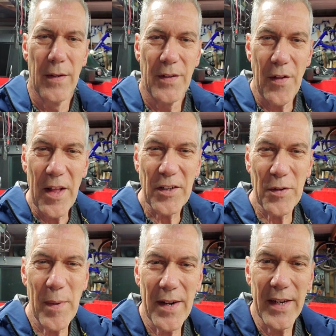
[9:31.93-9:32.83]
So that's
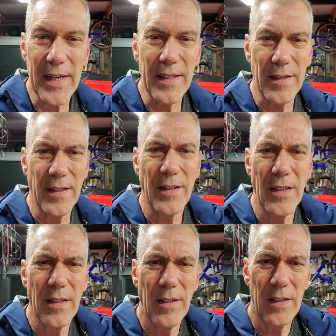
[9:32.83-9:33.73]
about it.
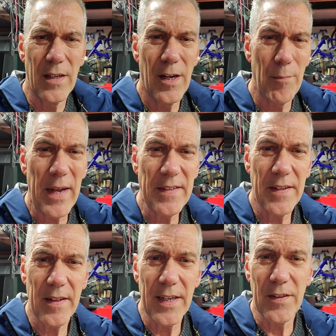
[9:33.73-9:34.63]

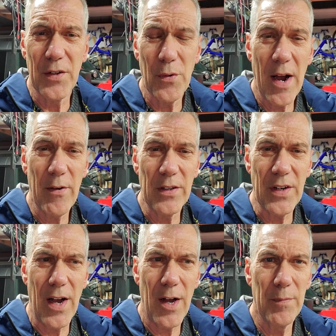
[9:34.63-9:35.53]
Basically a 2-hour
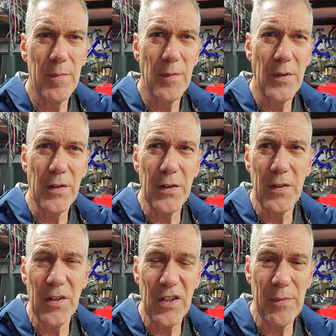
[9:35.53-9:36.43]
job to do
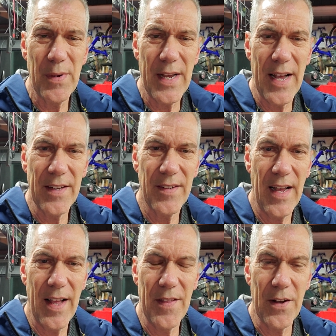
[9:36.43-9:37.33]
the GPS
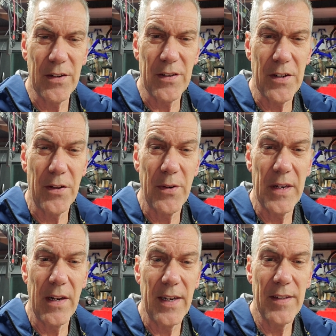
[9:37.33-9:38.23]
and the
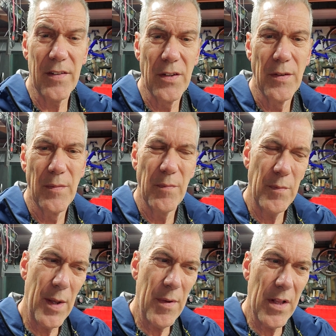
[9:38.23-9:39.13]
auxiliary lights.
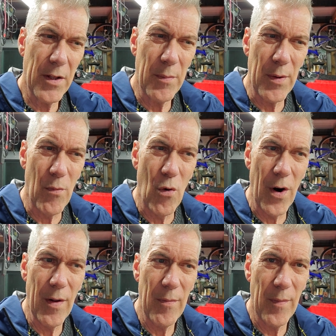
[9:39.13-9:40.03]
Maybe a little bit
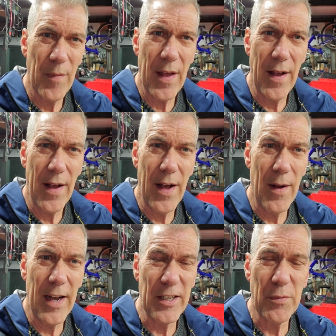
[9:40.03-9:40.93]
more.
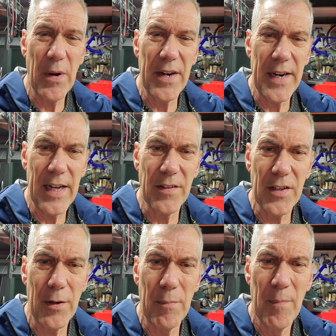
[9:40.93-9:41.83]
I spread it out
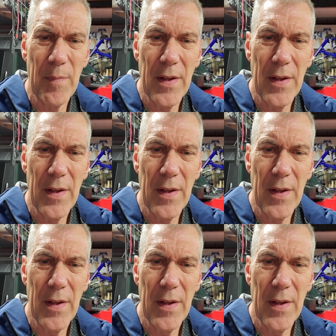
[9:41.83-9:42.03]
some.